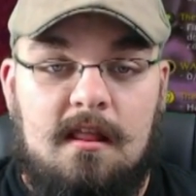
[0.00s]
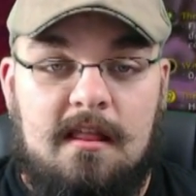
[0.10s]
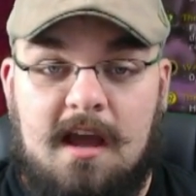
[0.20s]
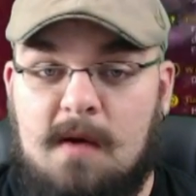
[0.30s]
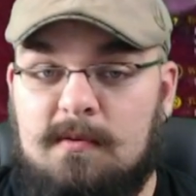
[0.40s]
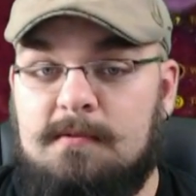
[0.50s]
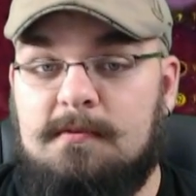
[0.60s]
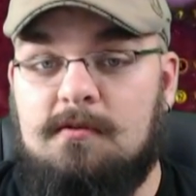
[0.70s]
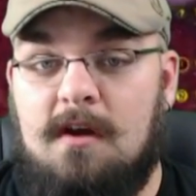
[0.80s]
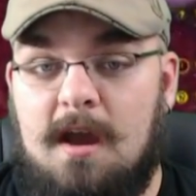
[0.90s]
like, comment,
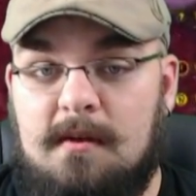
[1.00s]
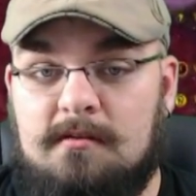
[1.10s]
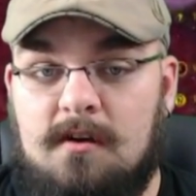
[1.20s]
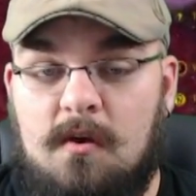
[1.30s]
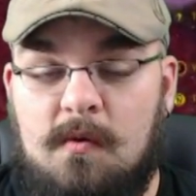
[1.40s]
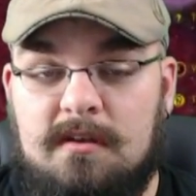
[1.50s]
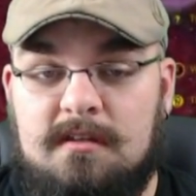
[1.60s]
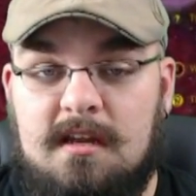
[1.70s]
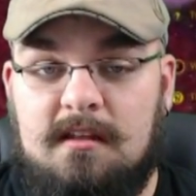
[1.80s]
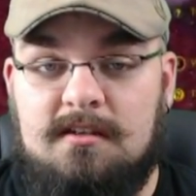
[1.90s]
subscribe, and as always,
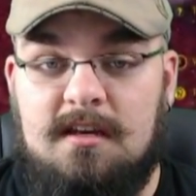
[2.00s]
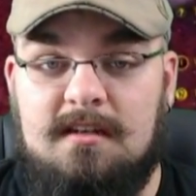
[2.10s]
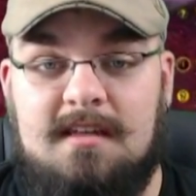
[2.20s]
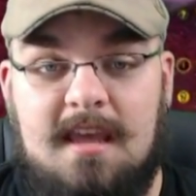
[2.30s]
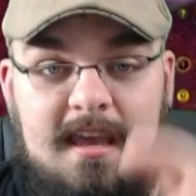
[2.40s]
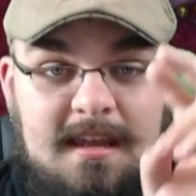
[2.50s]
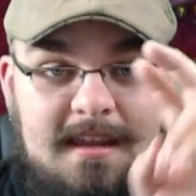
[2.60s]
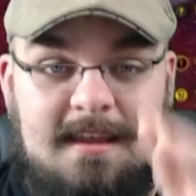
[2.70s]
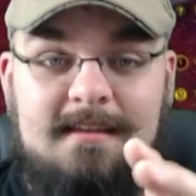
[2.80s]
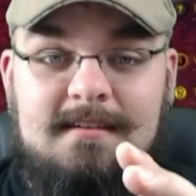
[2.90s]
stay legit, take it
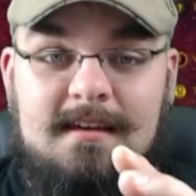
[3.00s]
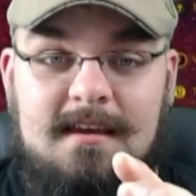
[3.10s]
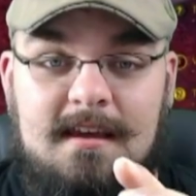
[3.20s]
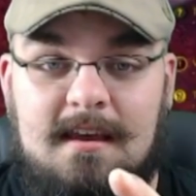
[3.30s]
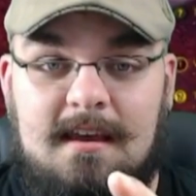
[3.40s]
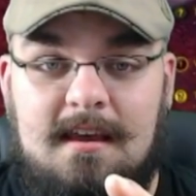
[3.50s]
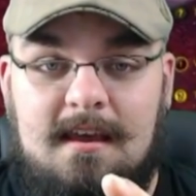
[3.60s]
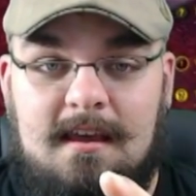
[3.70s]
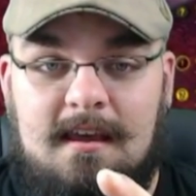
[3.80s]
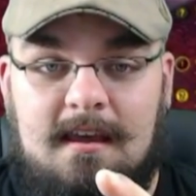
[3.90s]
easy,
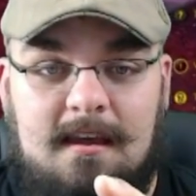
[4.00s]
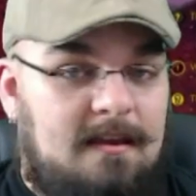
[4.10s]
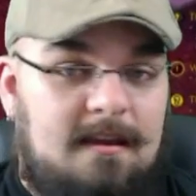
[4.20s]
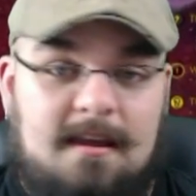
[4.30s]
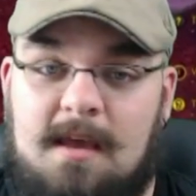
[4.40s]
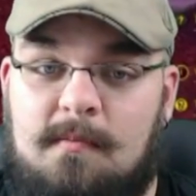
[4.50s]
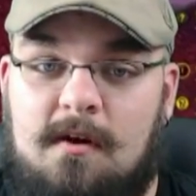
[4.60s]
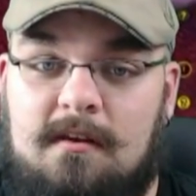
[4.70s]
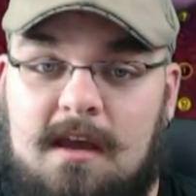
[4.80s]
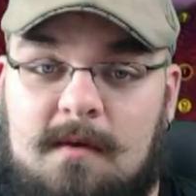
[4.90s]
keep
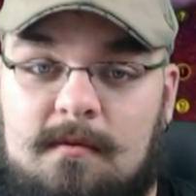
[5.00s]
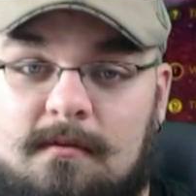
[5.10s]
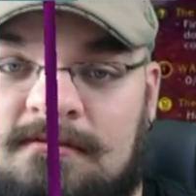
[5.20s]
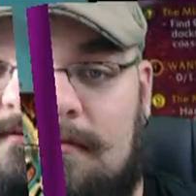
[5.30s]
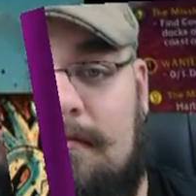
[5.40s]
on gaming.